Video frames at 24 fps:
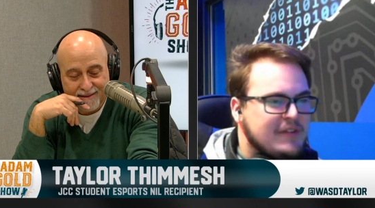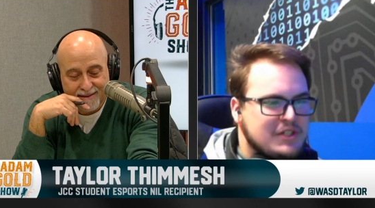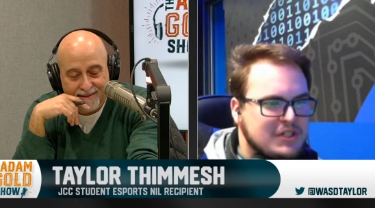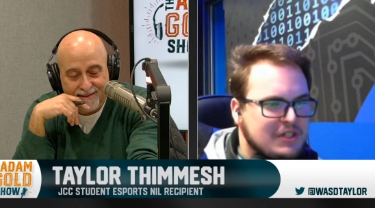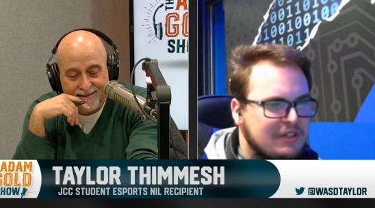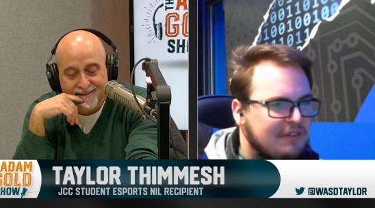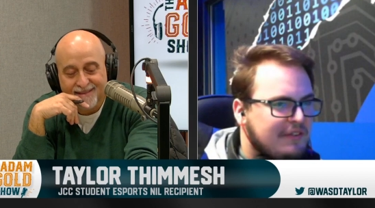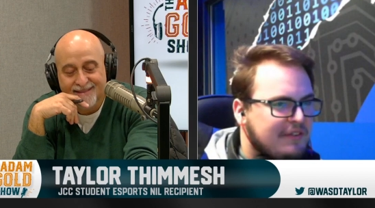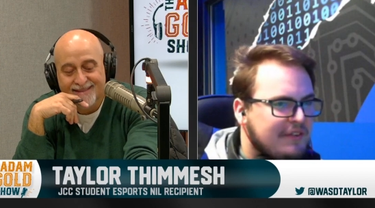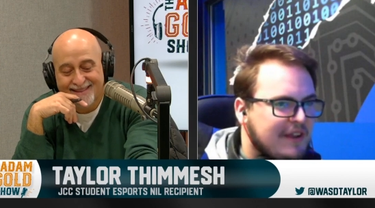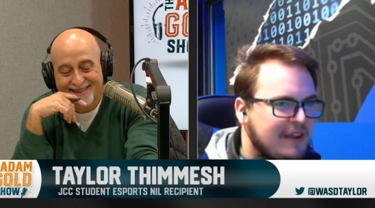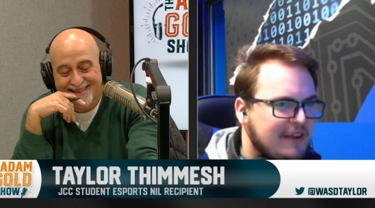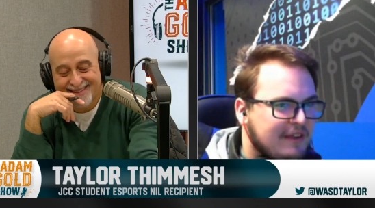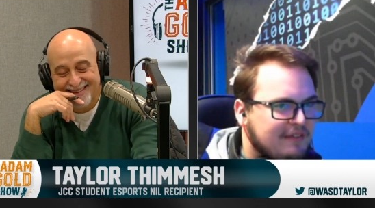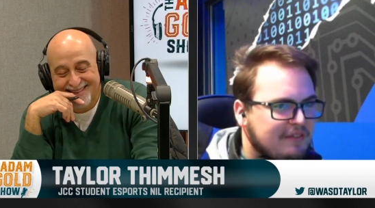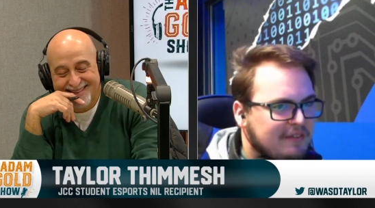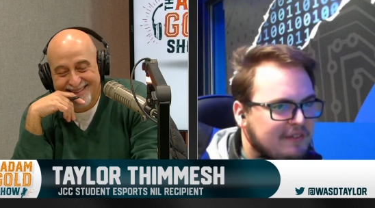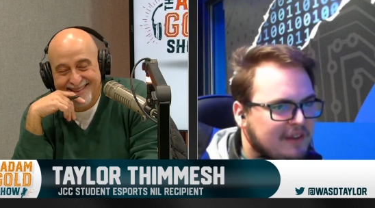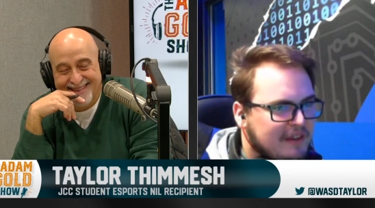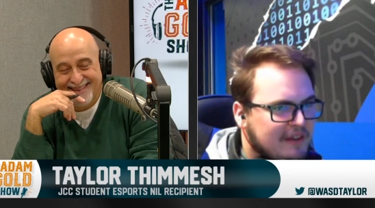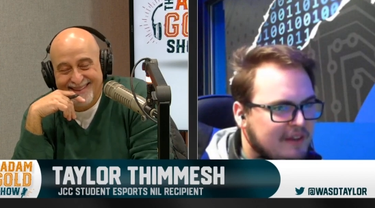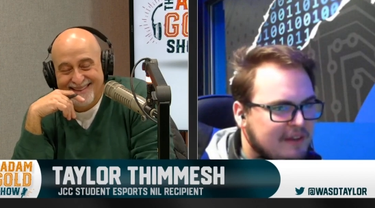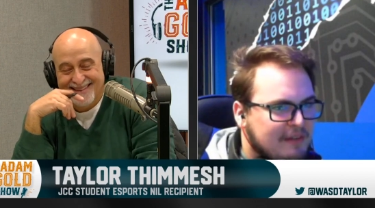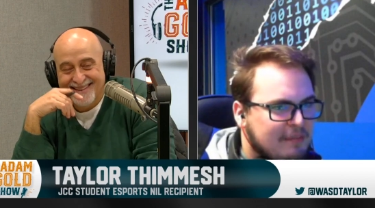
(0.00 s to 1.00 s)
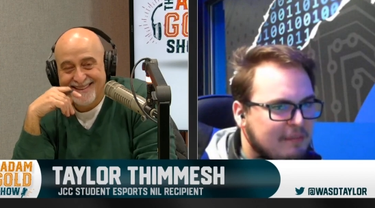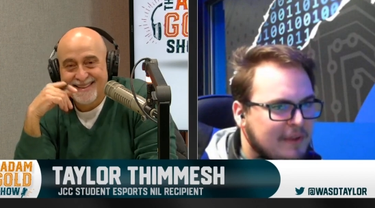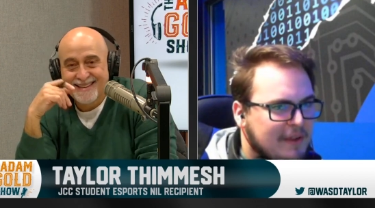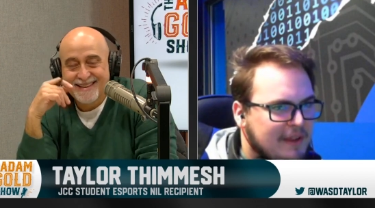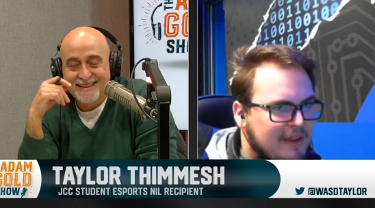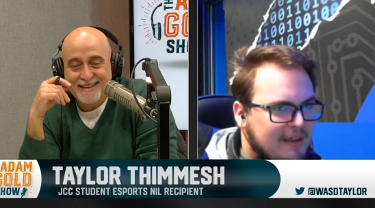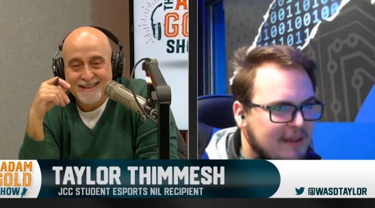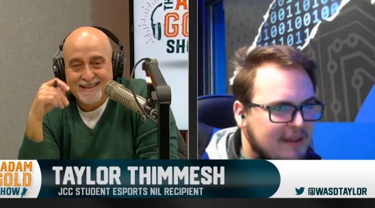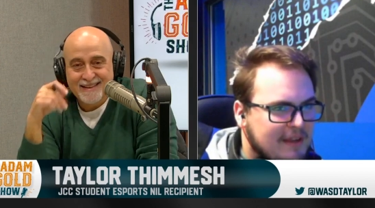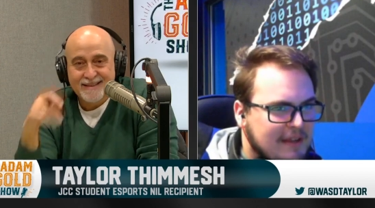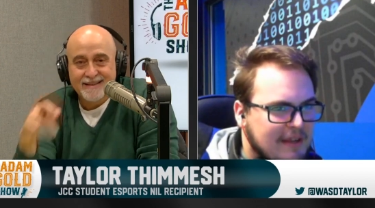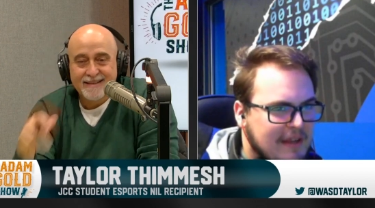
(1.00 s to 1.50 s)
Speaker 1: decisions that I've needed
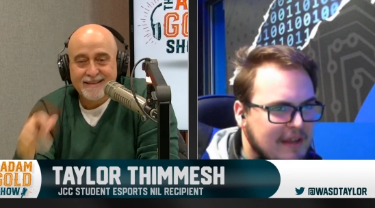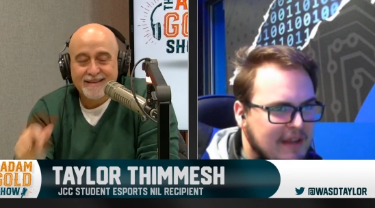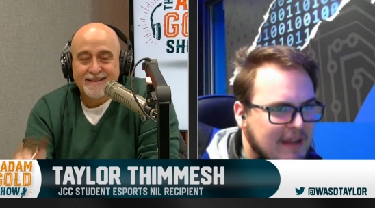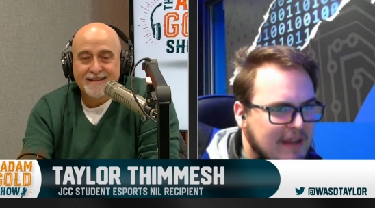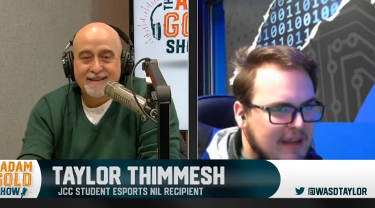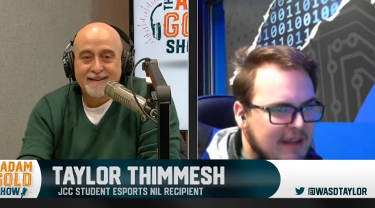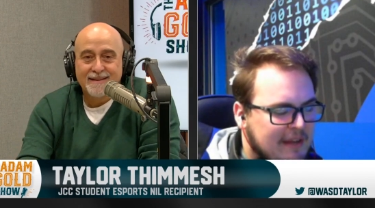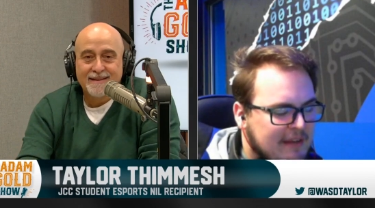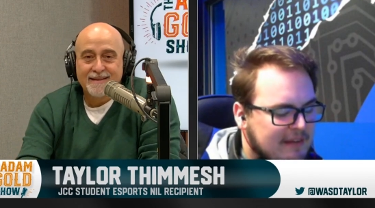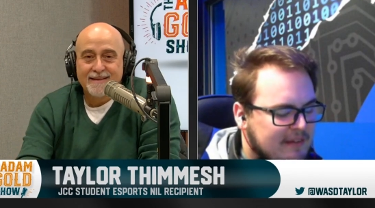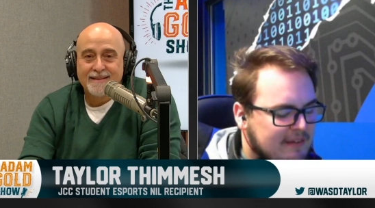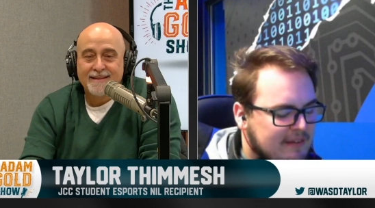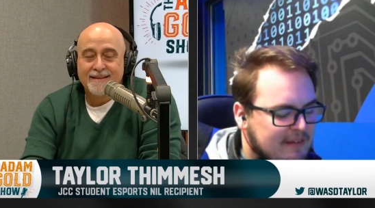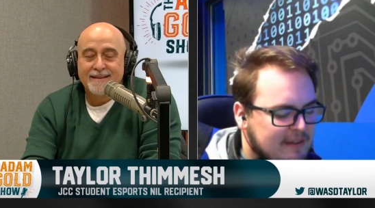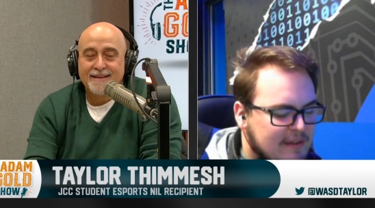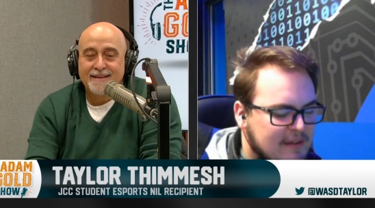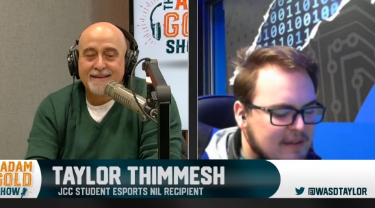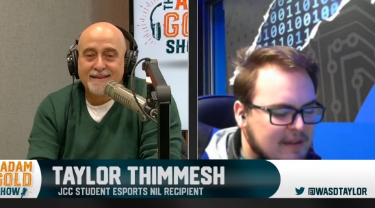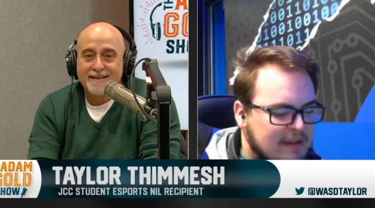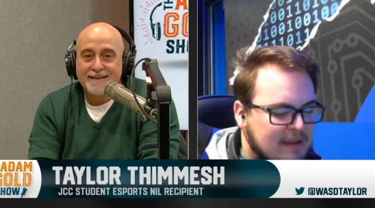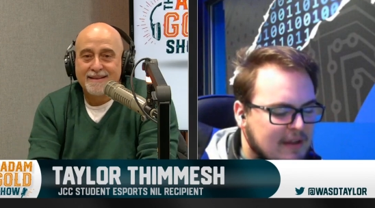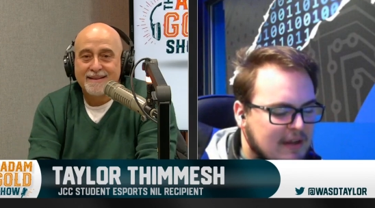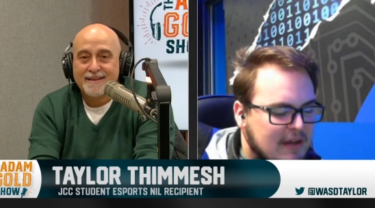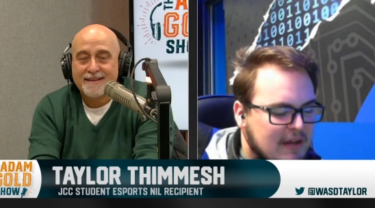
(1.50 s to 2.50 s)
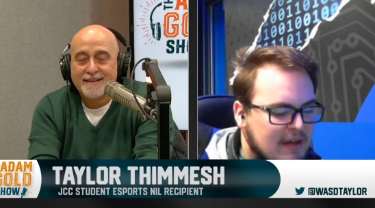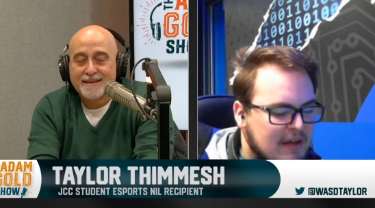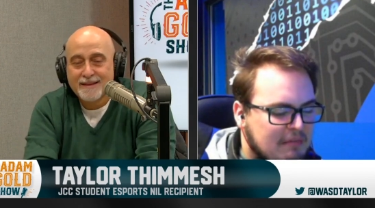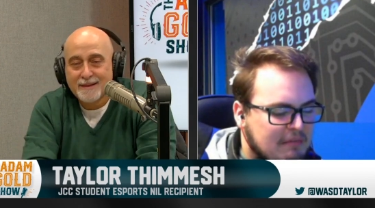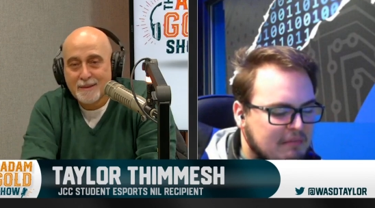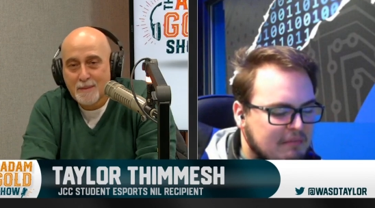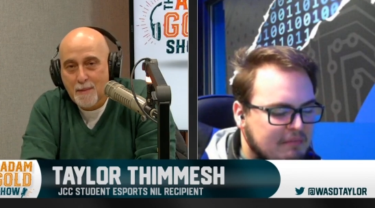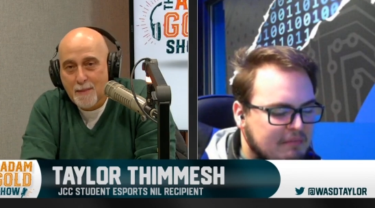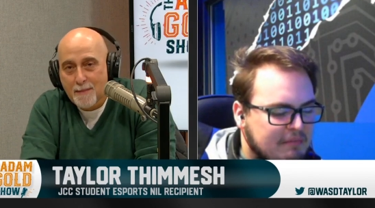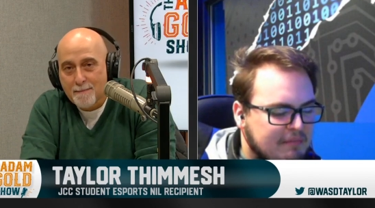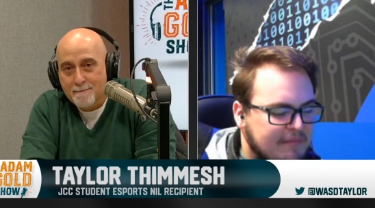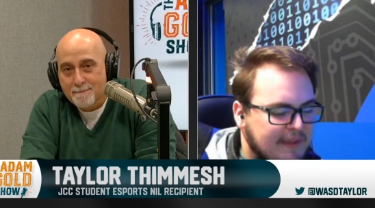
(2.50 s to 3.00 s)
to make, and
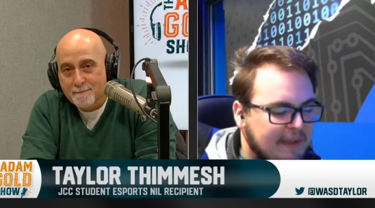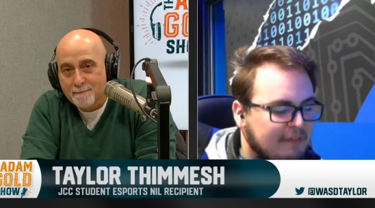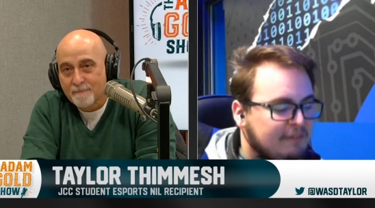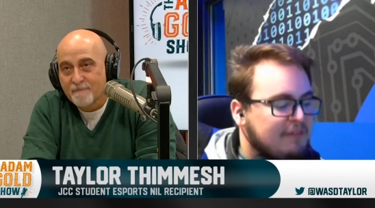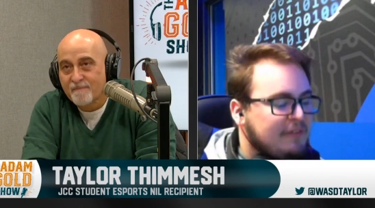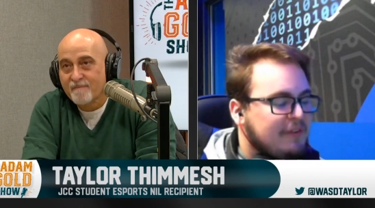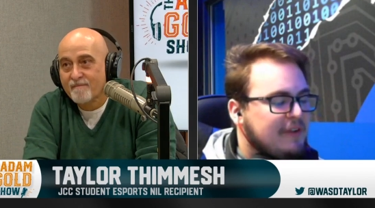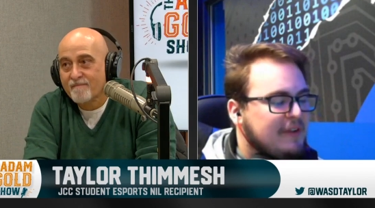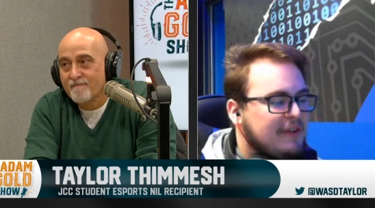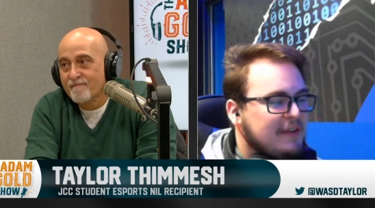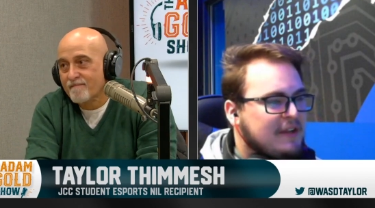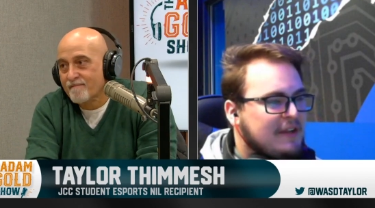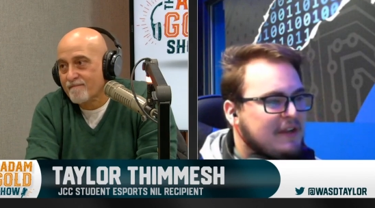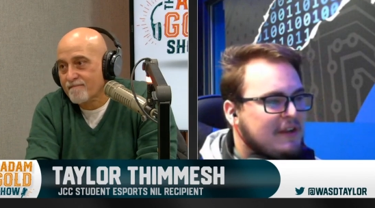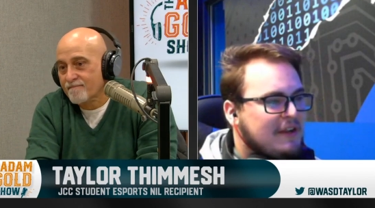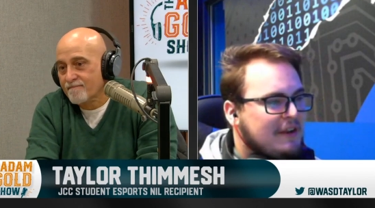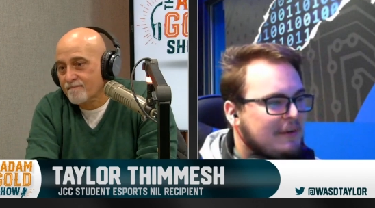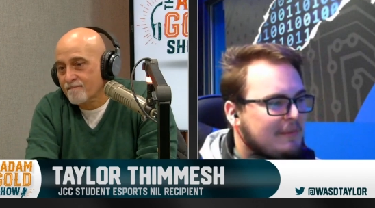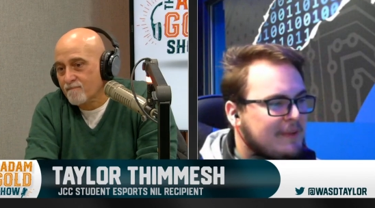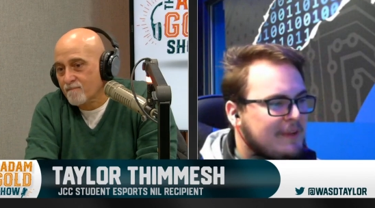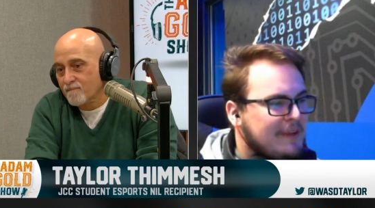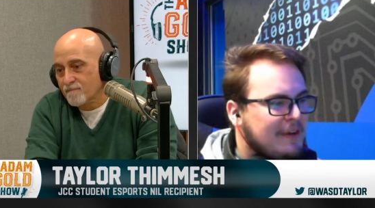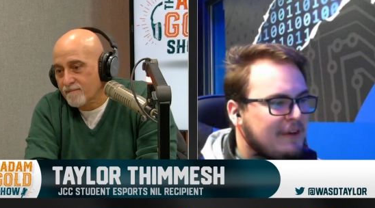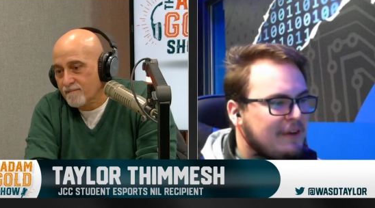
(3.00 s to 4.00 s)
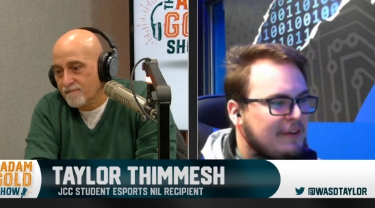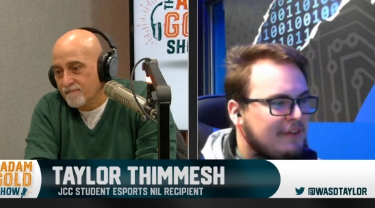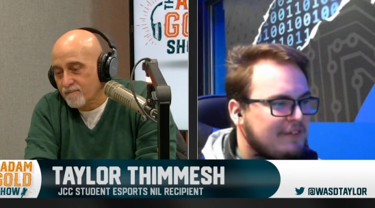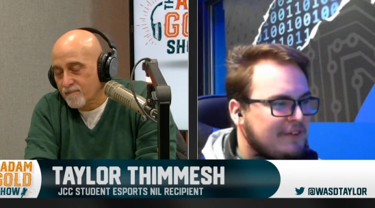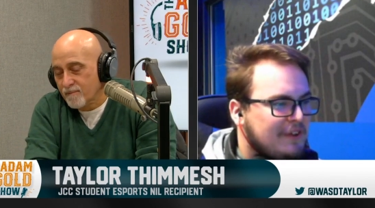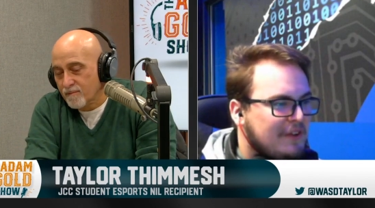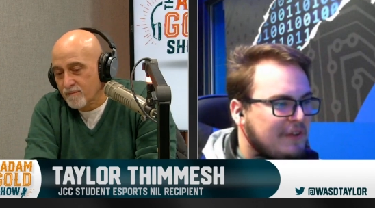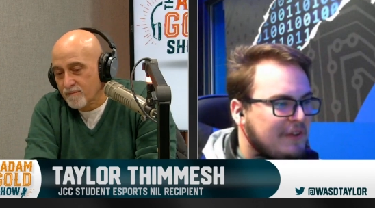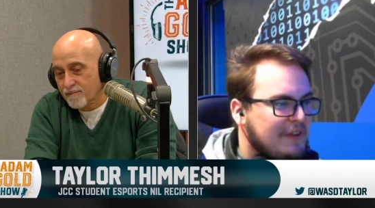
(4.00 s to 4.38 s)
um, thankfully it ended up here.